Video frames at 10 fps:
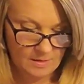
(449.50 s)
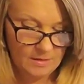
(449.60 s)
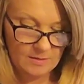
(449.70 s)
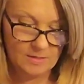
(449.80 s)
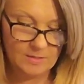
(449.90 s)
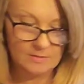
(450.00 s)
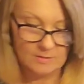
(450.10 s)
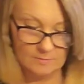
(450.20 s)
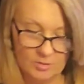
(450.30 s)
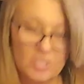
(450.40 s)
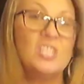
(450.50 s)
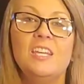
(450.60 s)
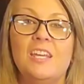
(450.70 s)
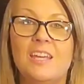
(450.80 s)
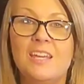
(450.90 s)
and some
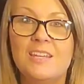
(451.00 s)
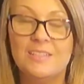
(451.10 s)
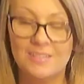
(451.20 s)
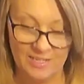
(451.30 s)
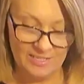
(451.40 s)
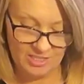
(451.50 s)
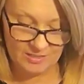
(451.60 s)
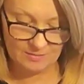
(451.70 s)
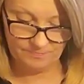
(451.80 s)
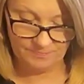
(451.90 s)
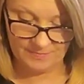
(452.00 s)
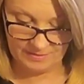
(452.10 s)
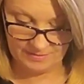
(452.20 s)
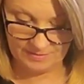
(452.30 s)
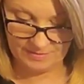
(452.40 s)
cheese. I
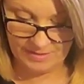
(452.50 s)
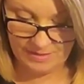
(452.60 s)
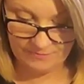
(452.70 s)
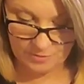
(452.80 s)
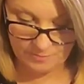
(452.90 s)
have no